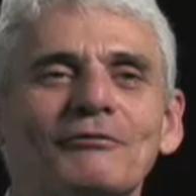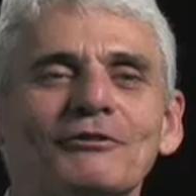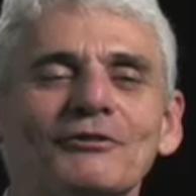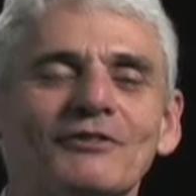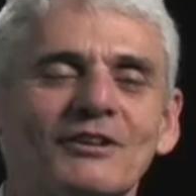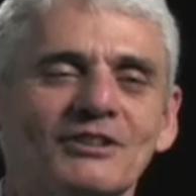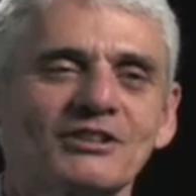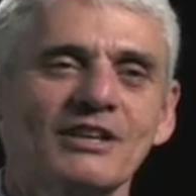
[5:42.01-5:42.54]
full
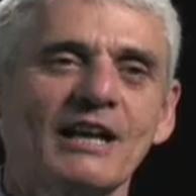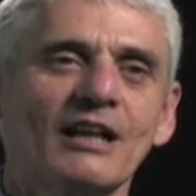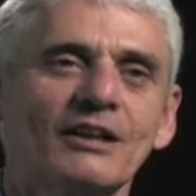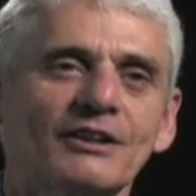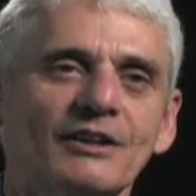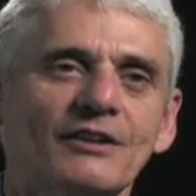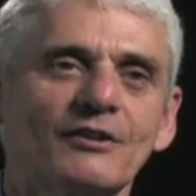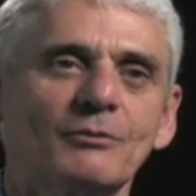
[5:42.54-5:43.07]

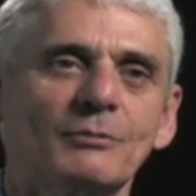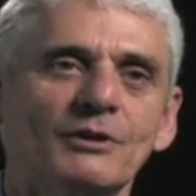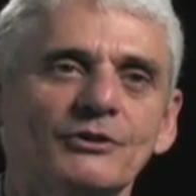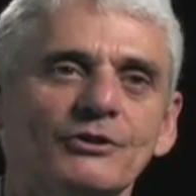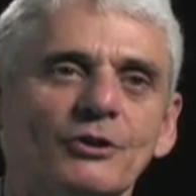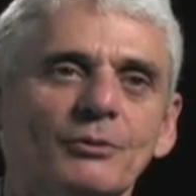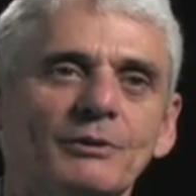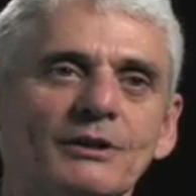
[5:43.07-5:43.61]
functionality of the
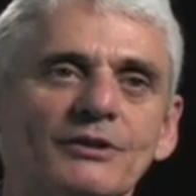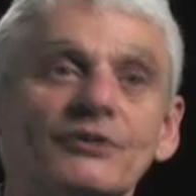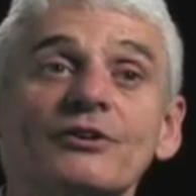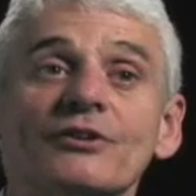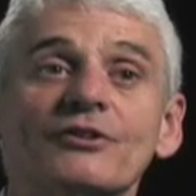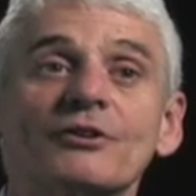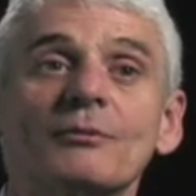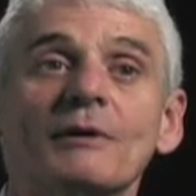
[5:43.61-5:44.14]
BuildTopia
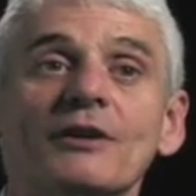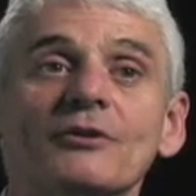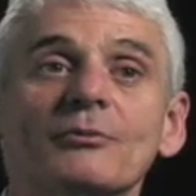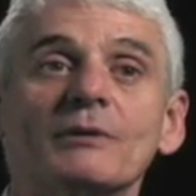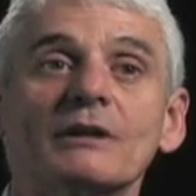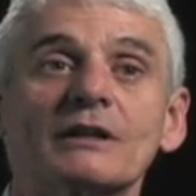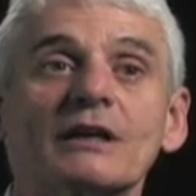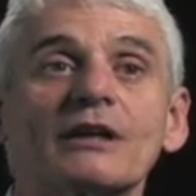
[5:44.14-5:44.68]
system has
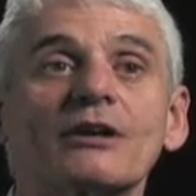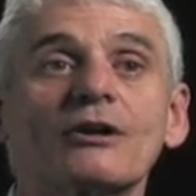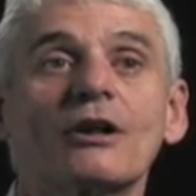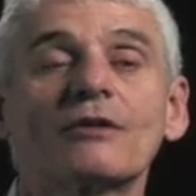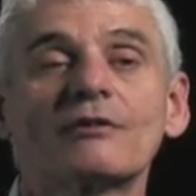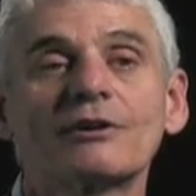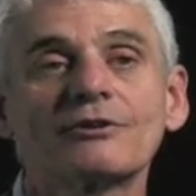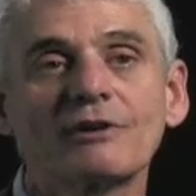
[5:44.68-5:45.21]
been getting all
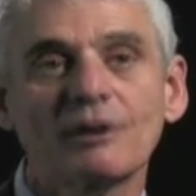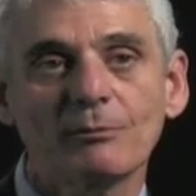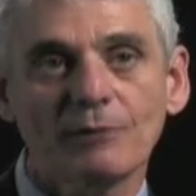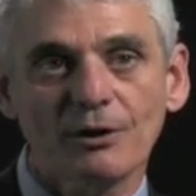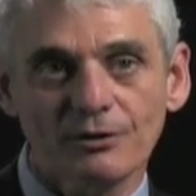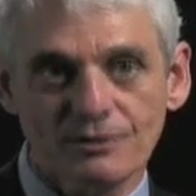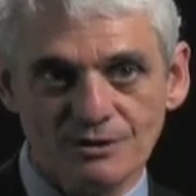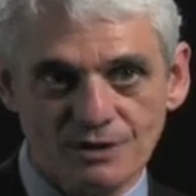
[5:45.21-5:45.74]
of our trade
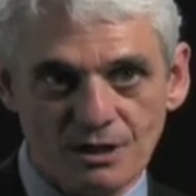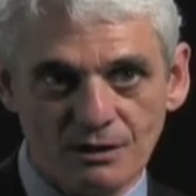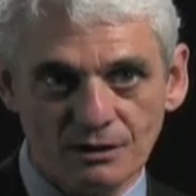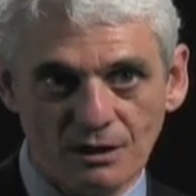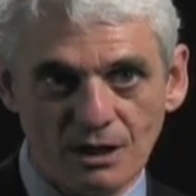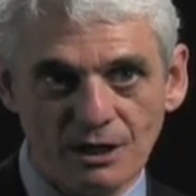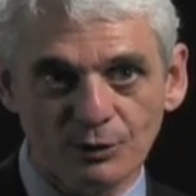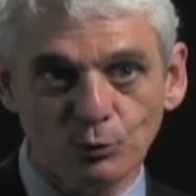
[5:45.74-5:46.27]
partners
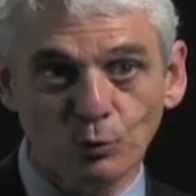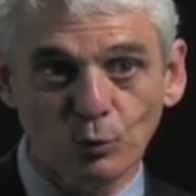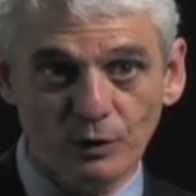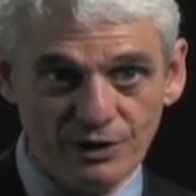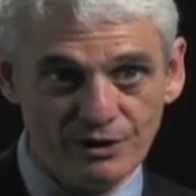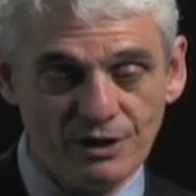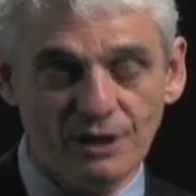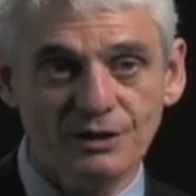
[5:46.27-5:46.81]
online
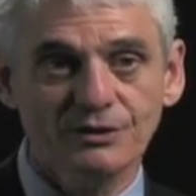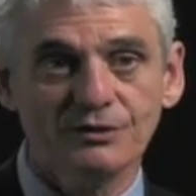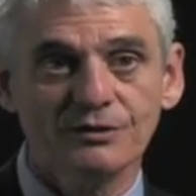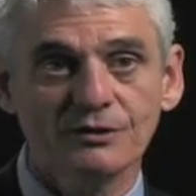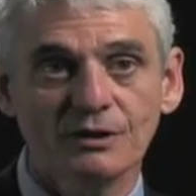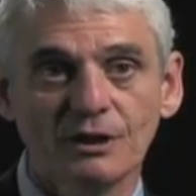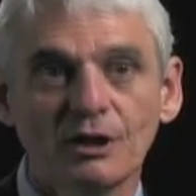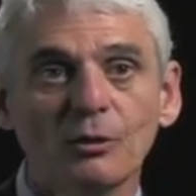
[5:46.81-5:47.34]
with us.
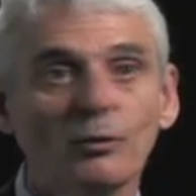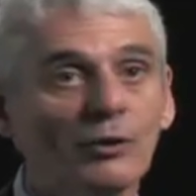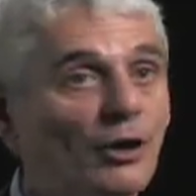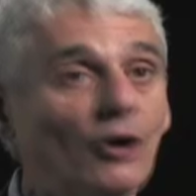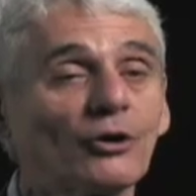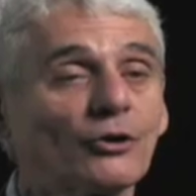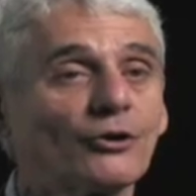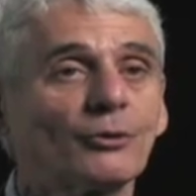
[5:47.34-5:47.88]
We
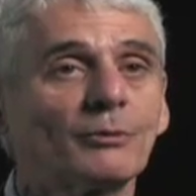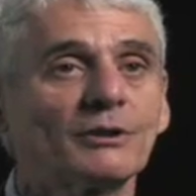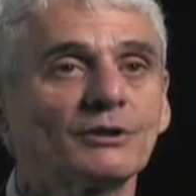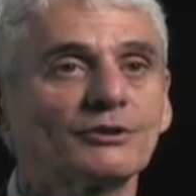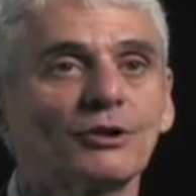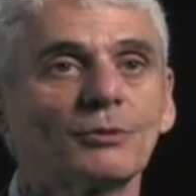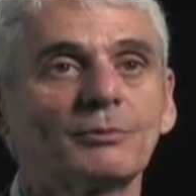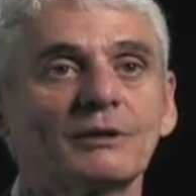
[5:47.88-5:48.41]
all go to
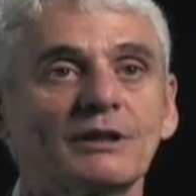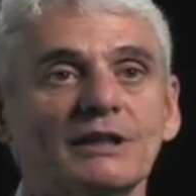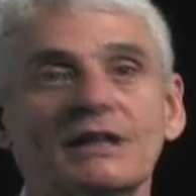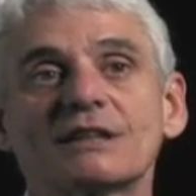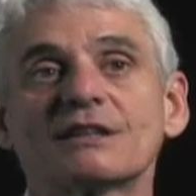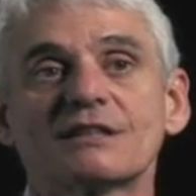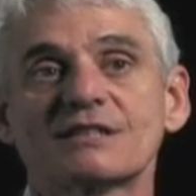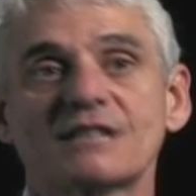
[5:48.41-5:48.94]
BuildTopia to
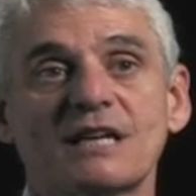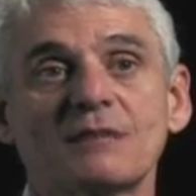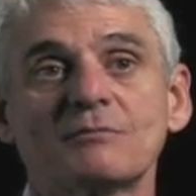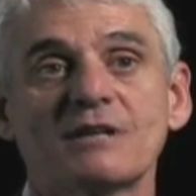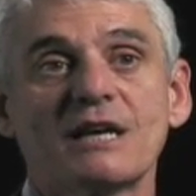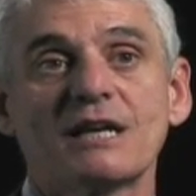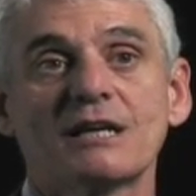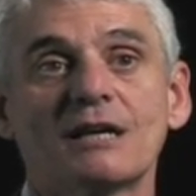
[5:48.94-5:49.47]
get the same
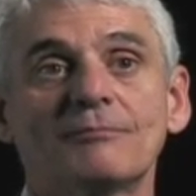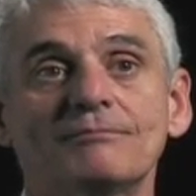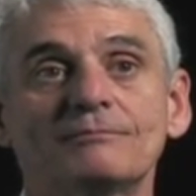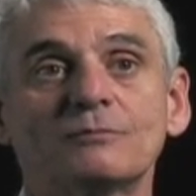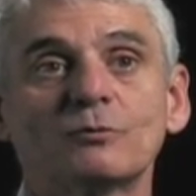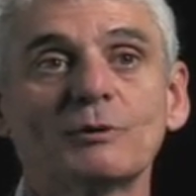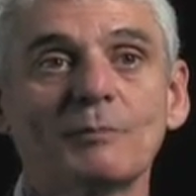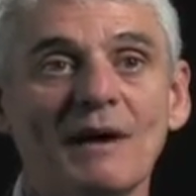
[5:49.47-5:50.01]
data.
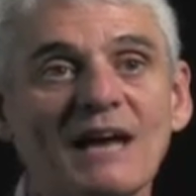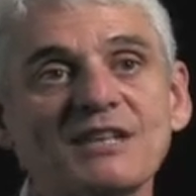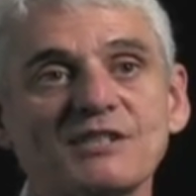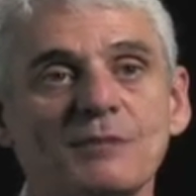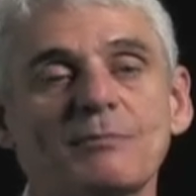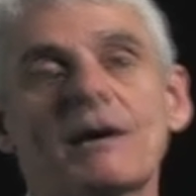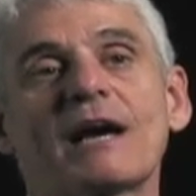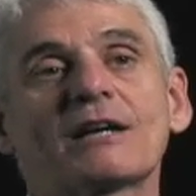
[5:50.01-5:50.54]
We pass
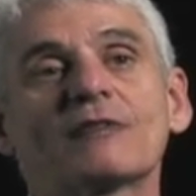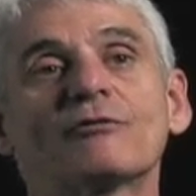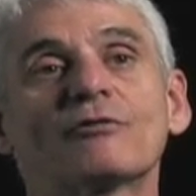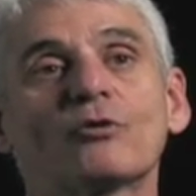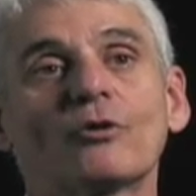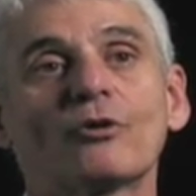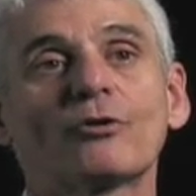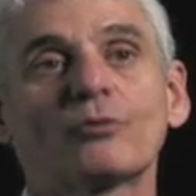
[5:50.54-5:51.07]
it back and
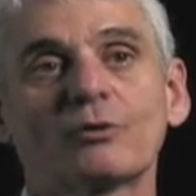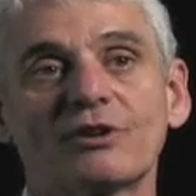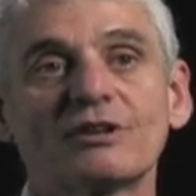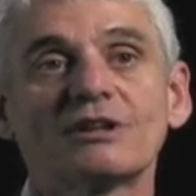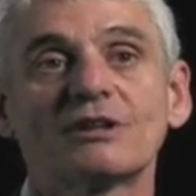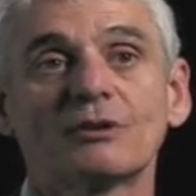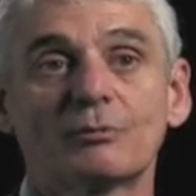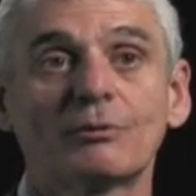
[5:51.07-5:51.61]
forth
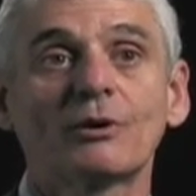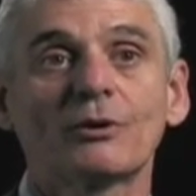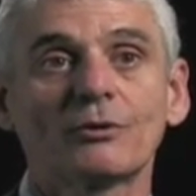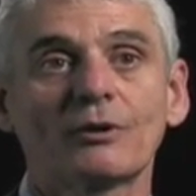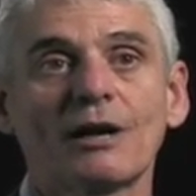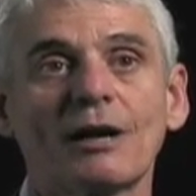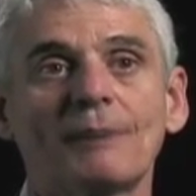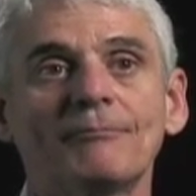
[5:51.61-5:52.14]
within the
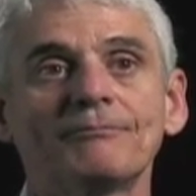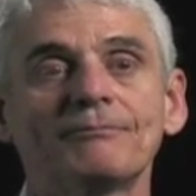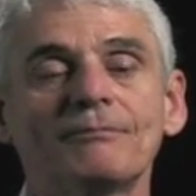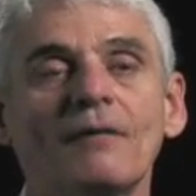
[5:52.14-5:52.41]
program.